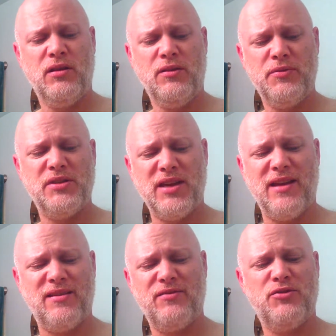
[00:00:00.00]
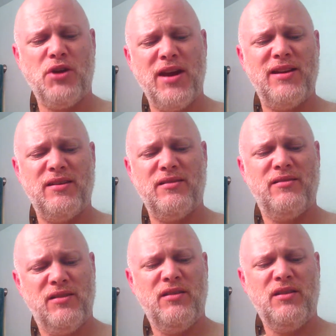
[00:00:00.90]
It was like trying to
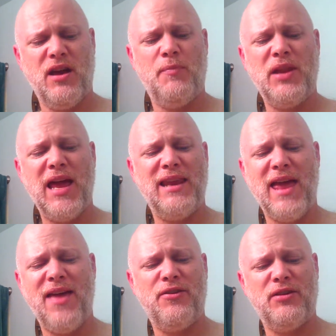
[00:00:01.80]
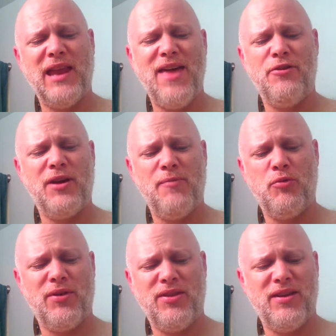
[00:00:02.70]
apply lather up
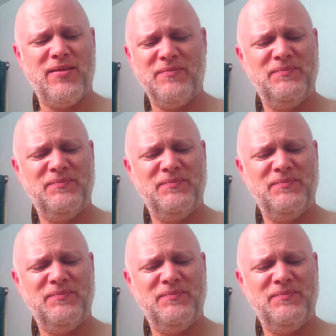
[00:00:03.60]
with a